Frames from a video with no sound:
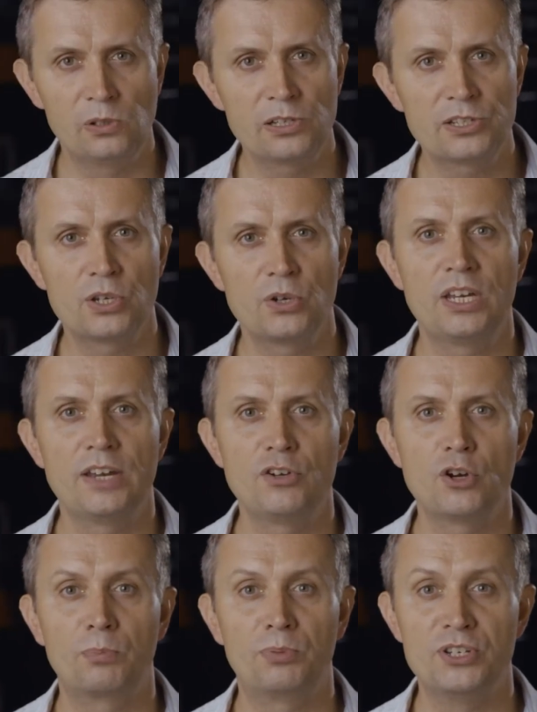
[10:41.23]
also give
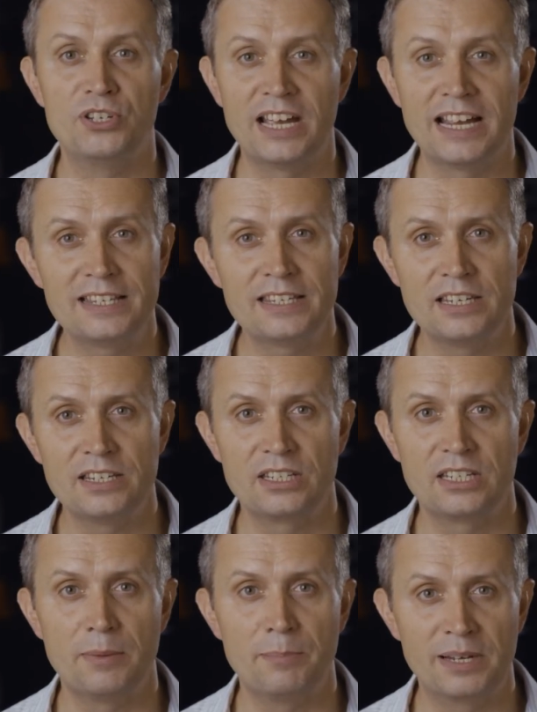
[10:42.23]
your
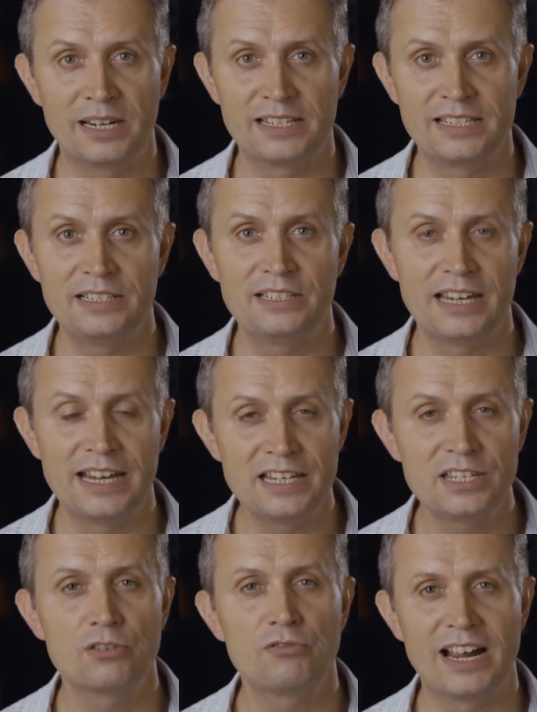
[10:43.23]
presenters an ability to
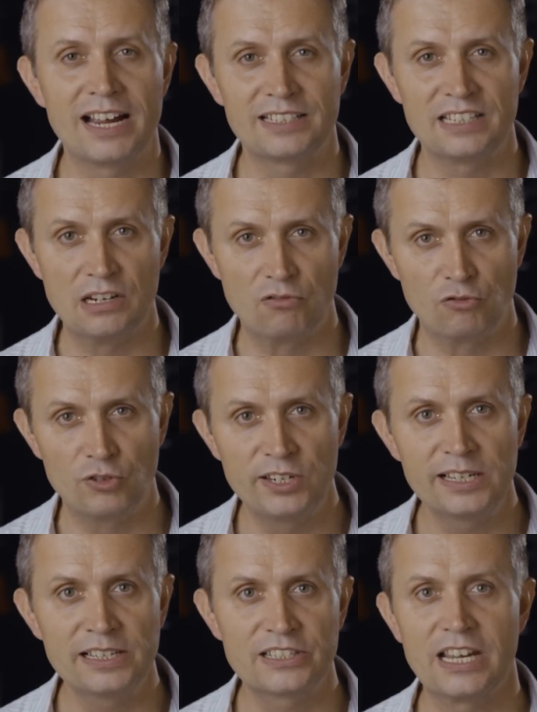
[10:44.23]
interact in
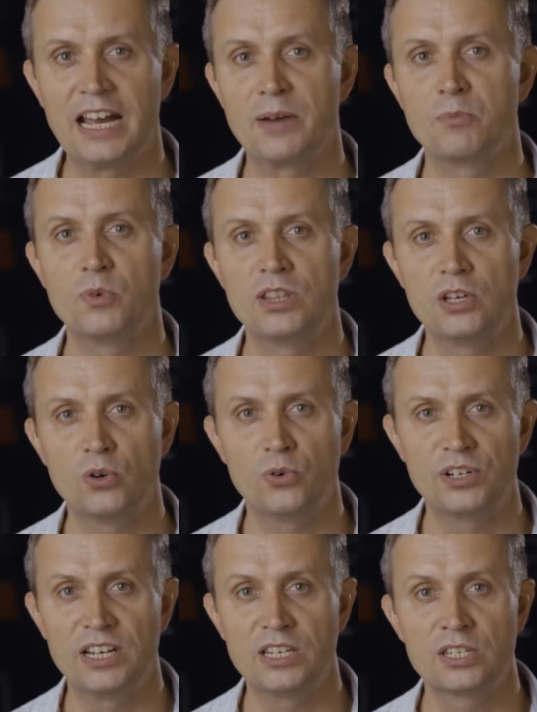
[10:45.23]
real time with the
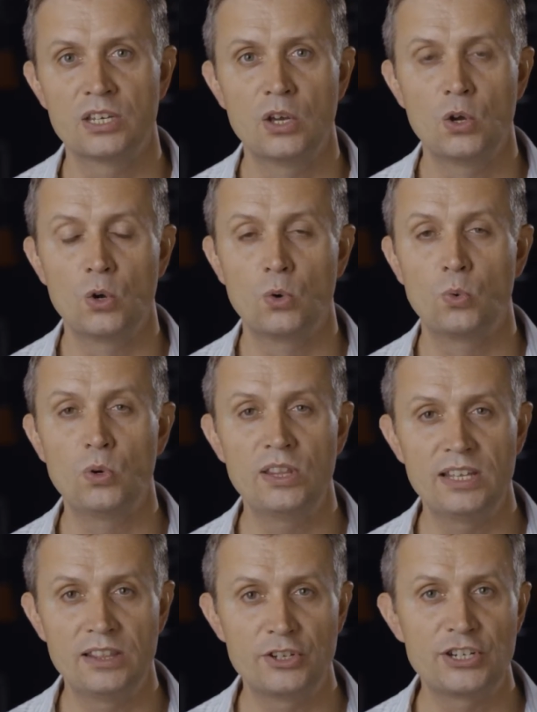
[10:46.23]
audience
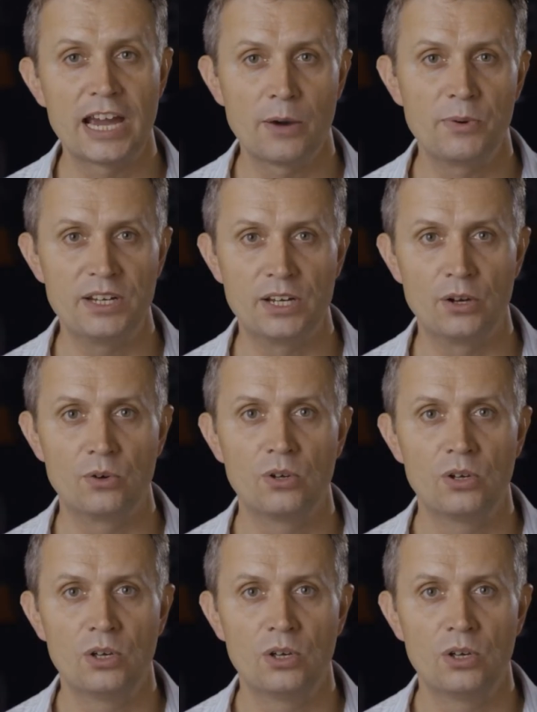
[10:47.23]
within the chat window,